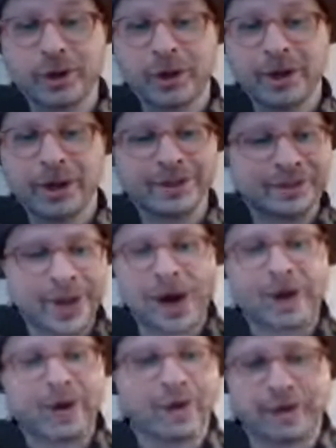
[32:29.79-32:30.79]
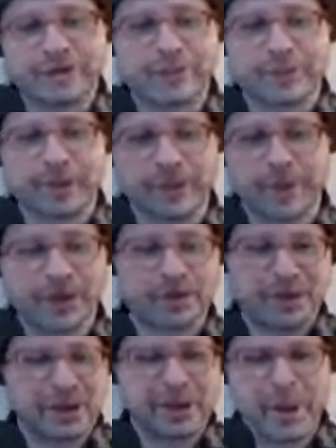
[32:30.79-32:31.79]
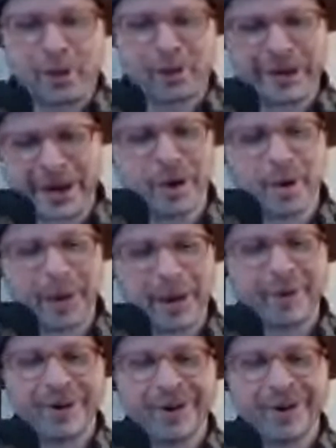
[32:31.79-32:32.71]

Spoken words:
It's not something that they think about or care about